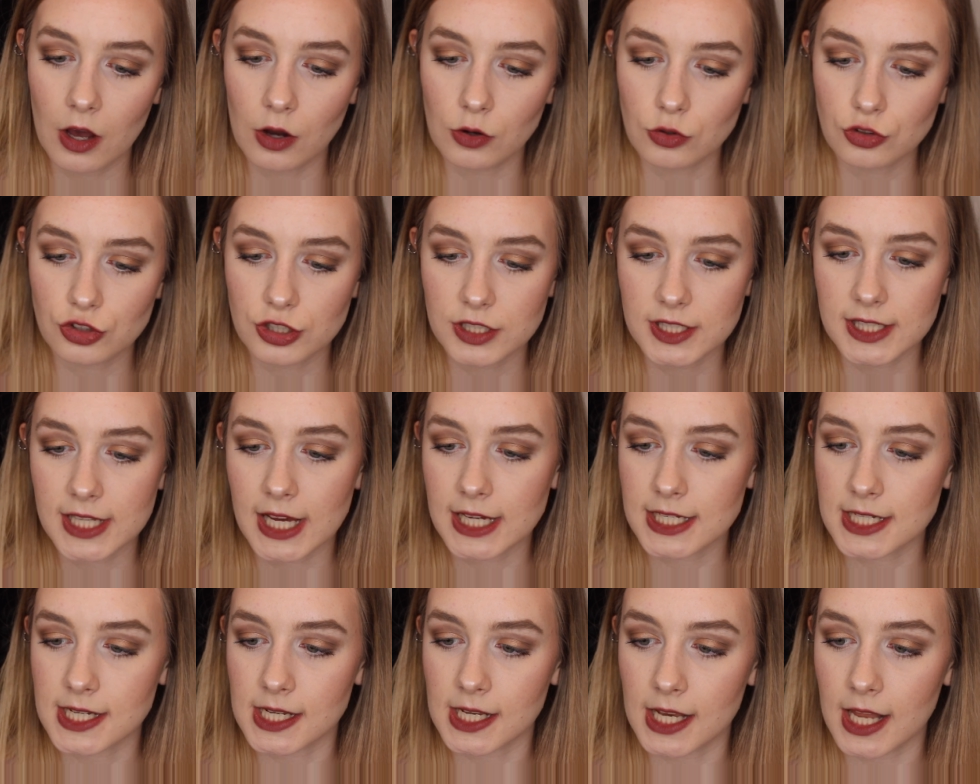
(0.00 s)
Ultra
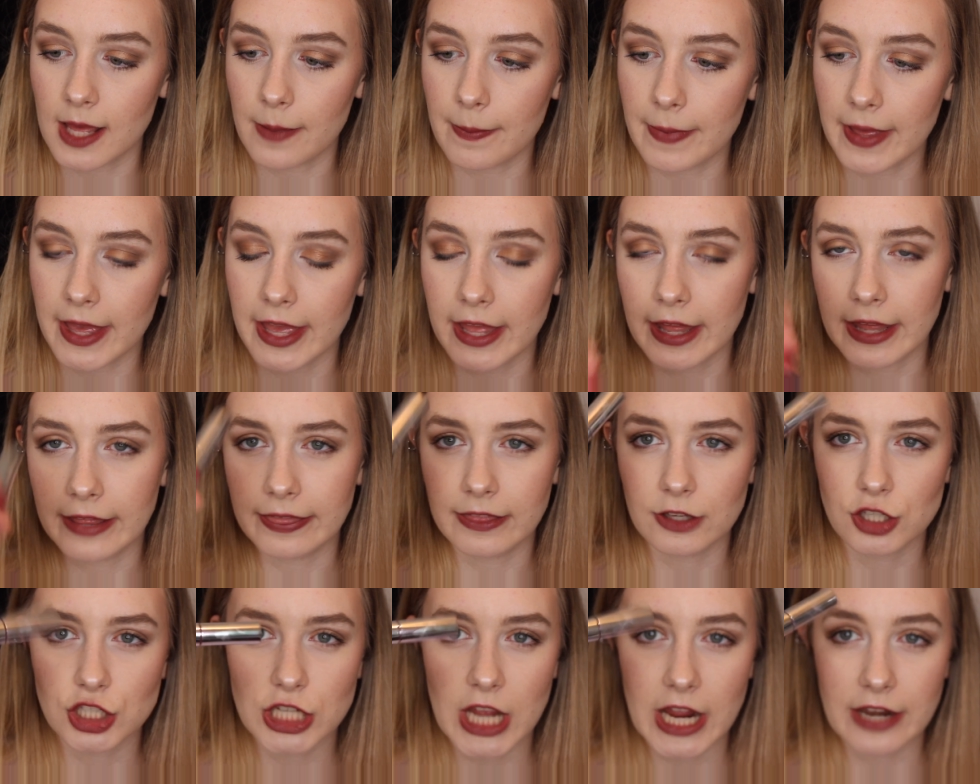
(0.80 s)
Satin Lip
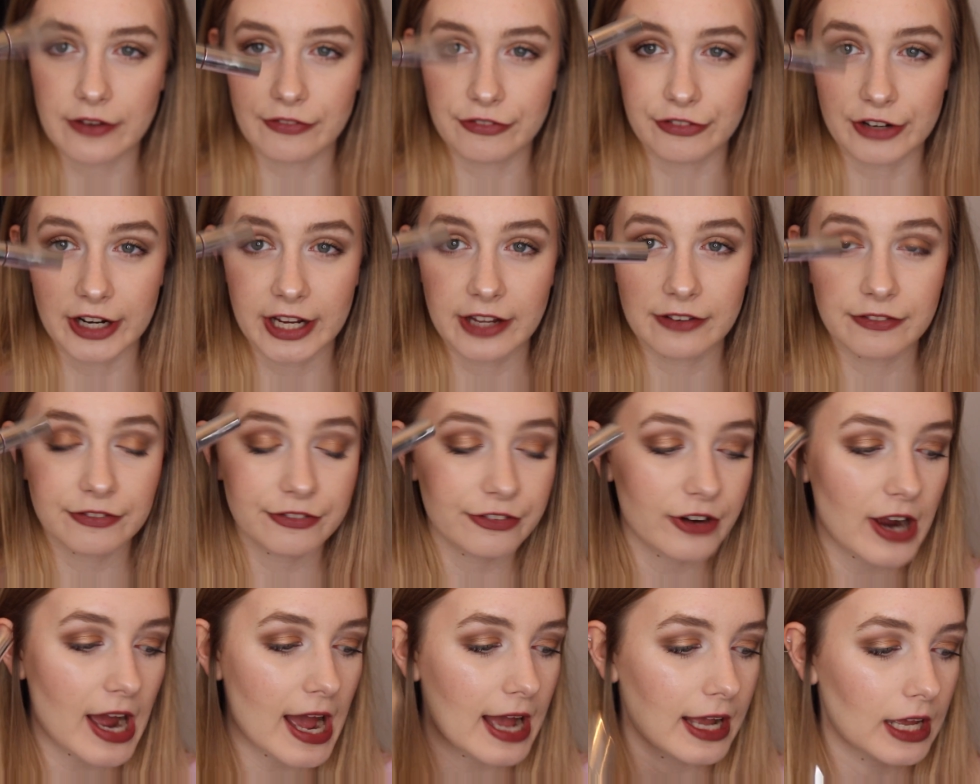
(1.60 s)
in the shade Frickin'
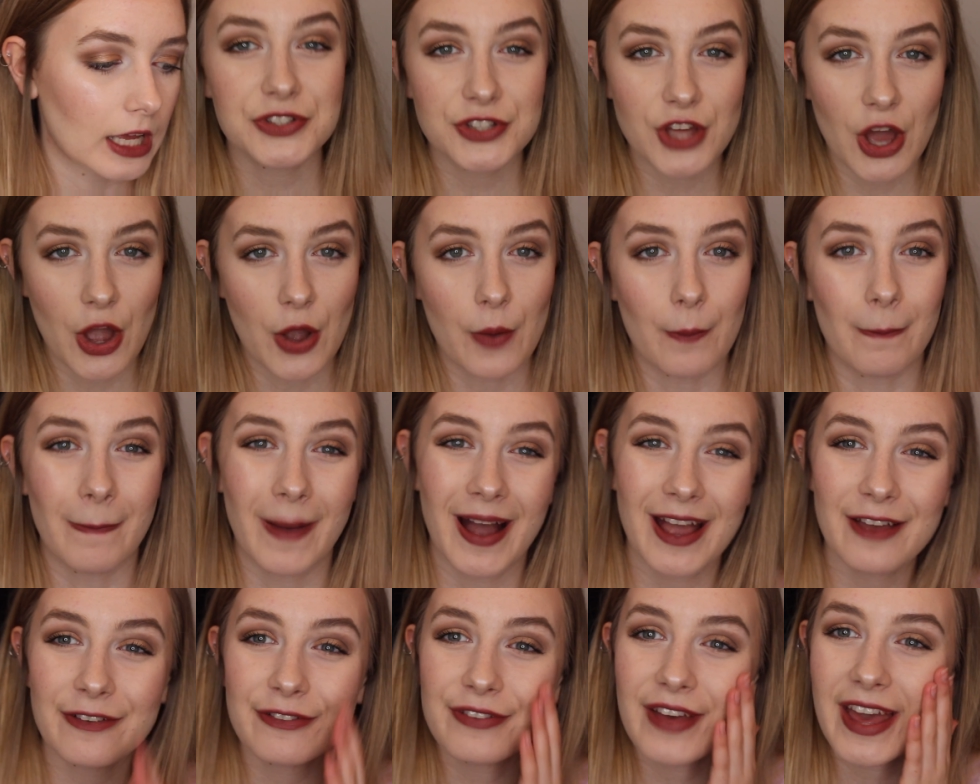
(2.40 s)
Frat. So
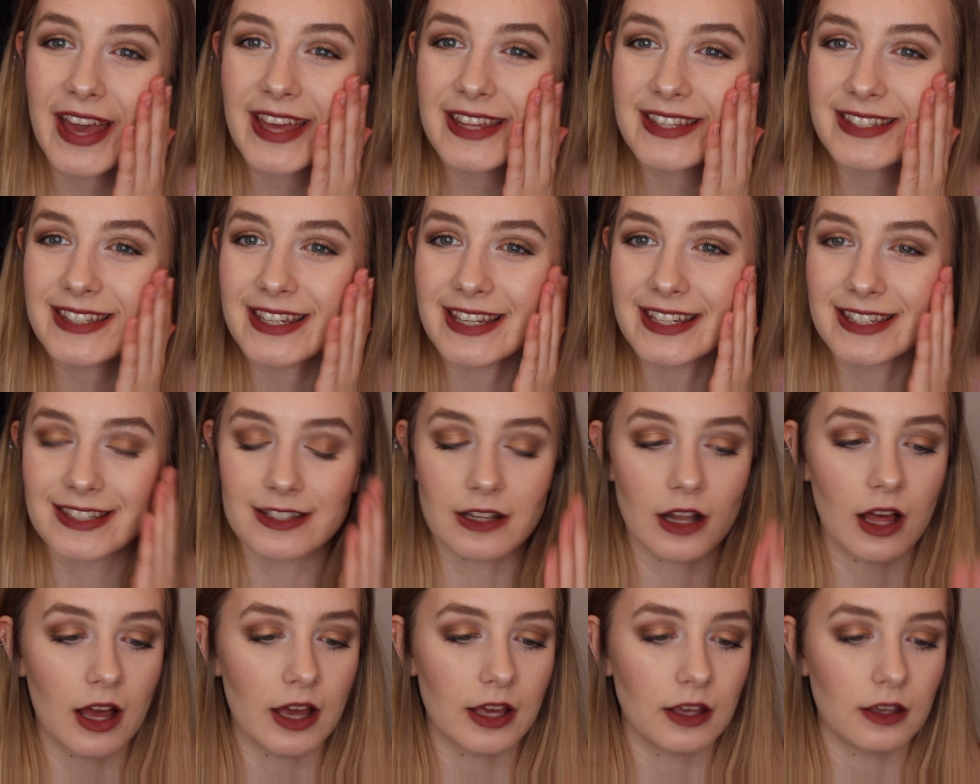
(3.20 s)
my face
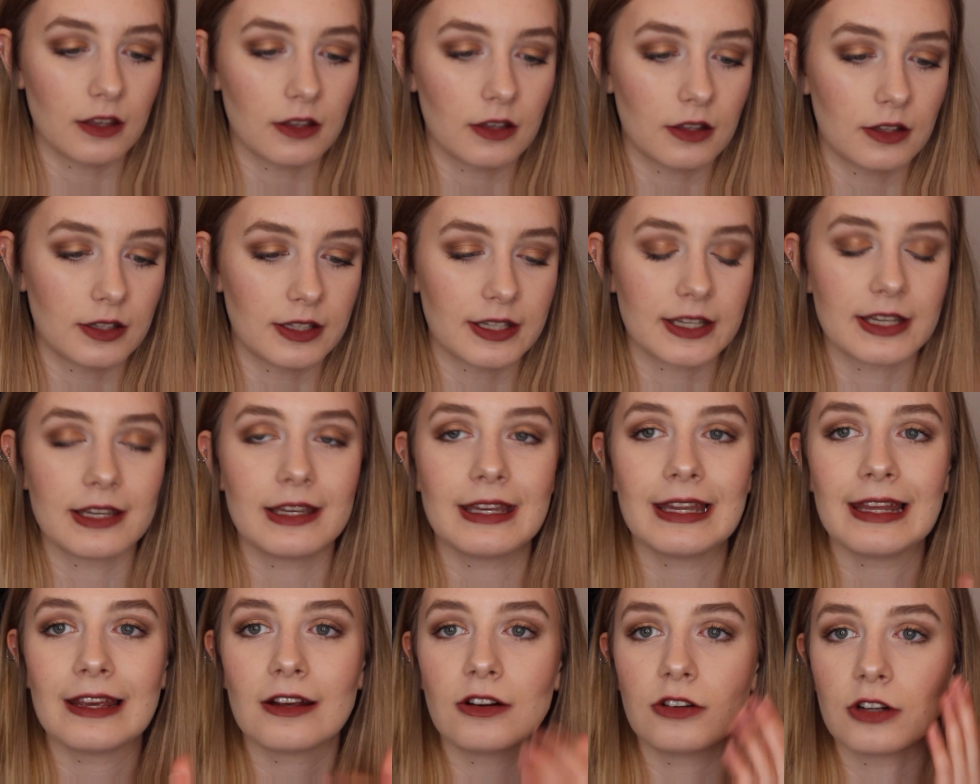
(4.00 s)
is like
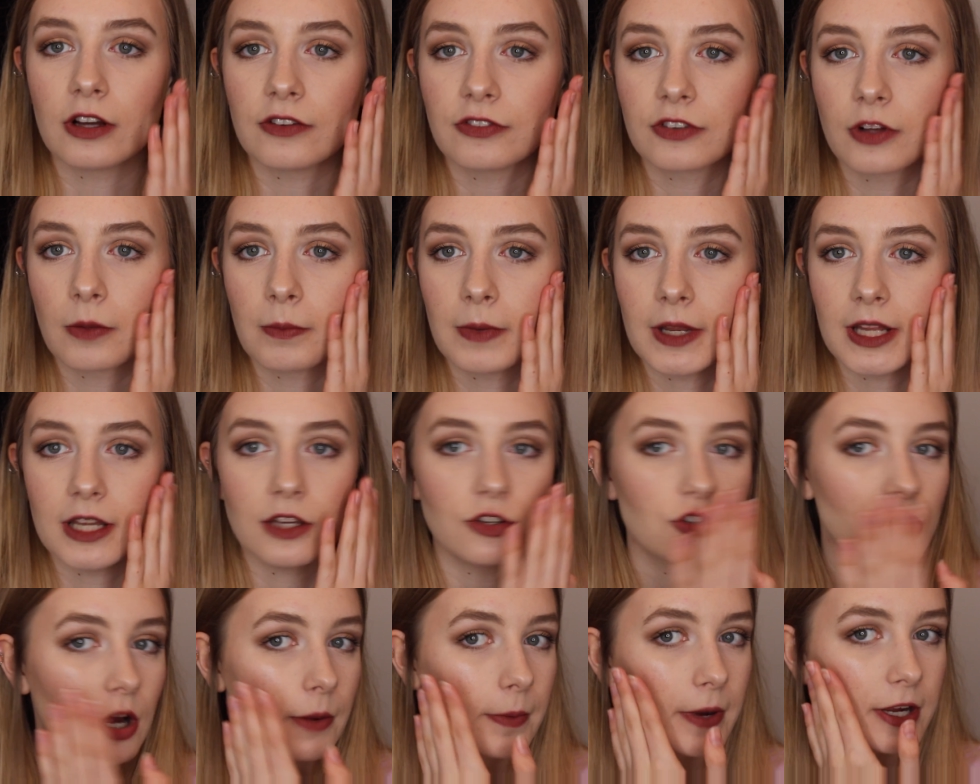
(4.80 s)
near enough
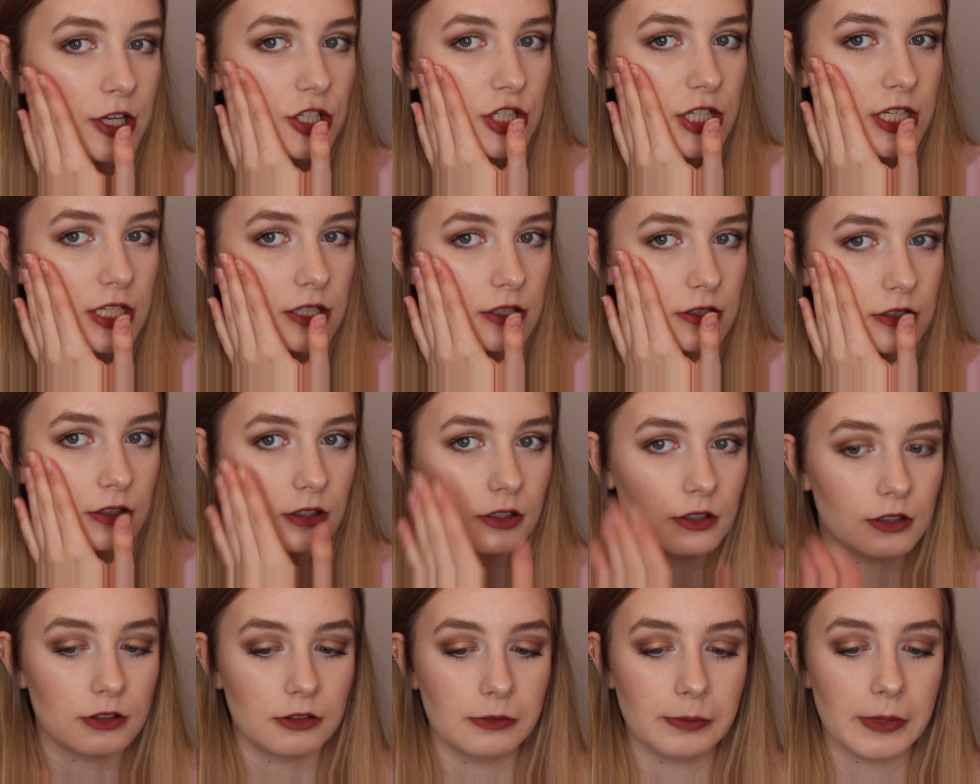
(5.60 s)
completely dry. My cheeks
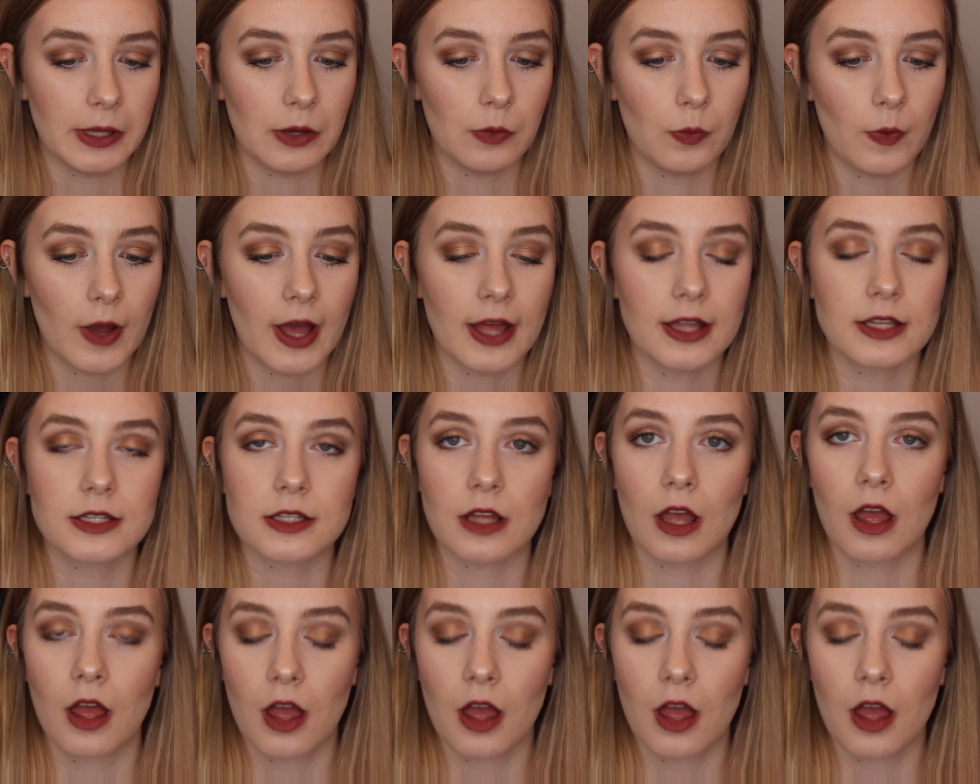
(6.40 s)
are a bit wet.